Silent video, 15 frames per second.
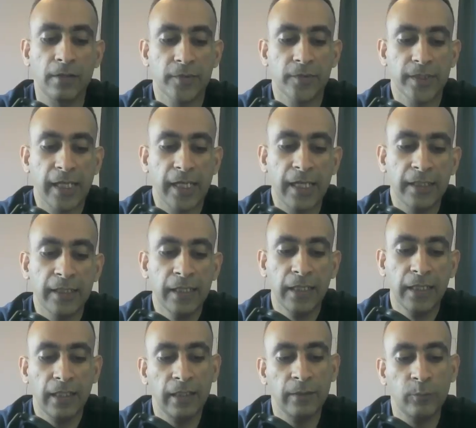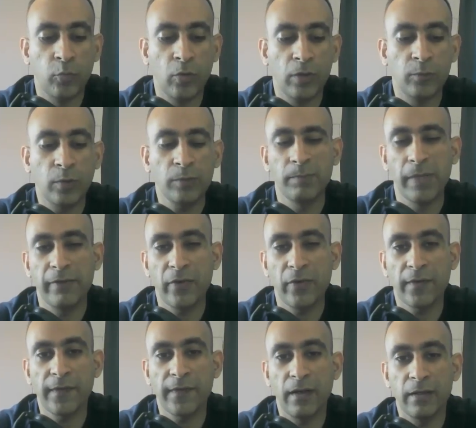Interesting. And what
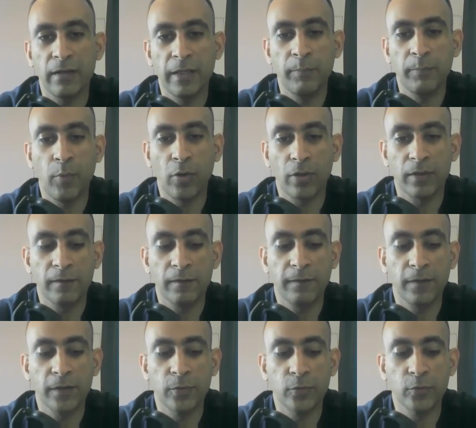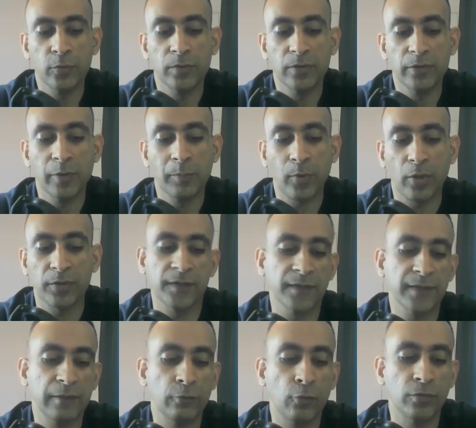metrics are important for you to
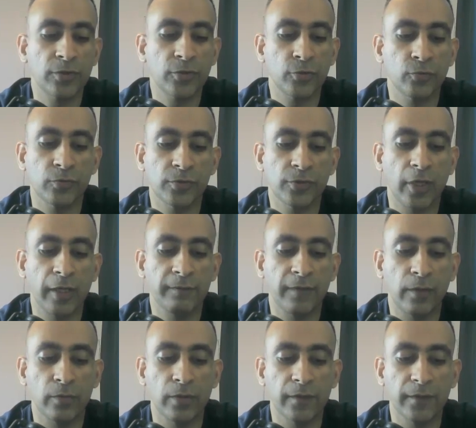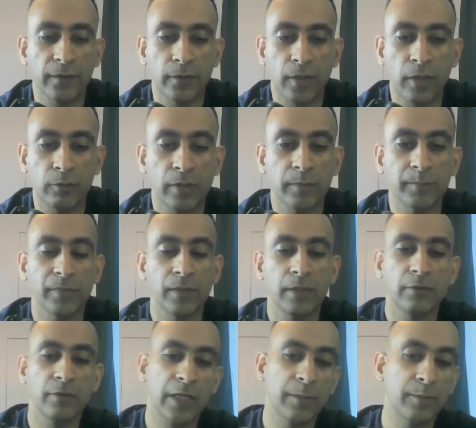process loans to startup founders? How come
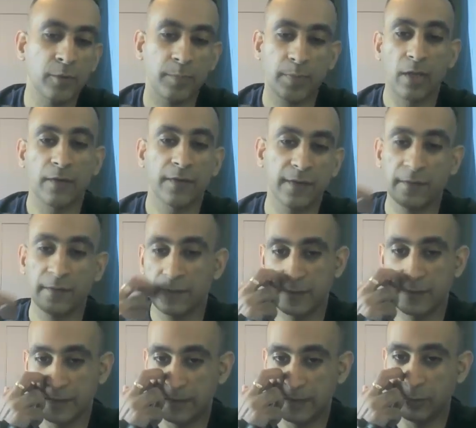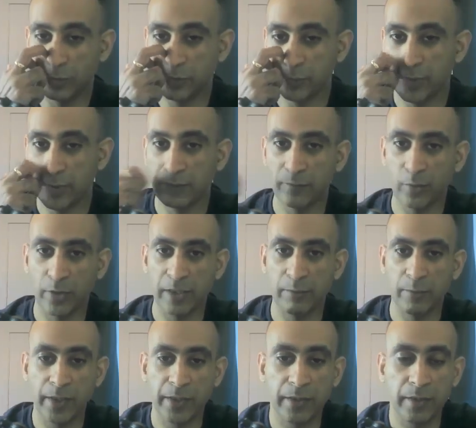you're able to process loans within
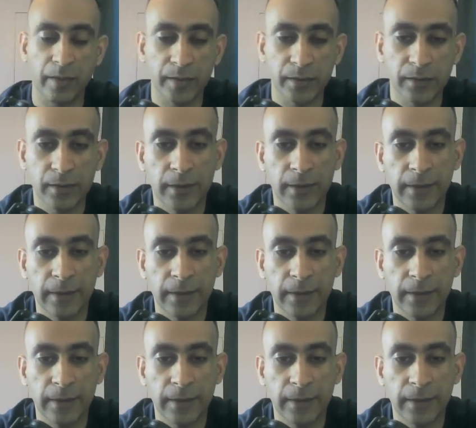48 hours?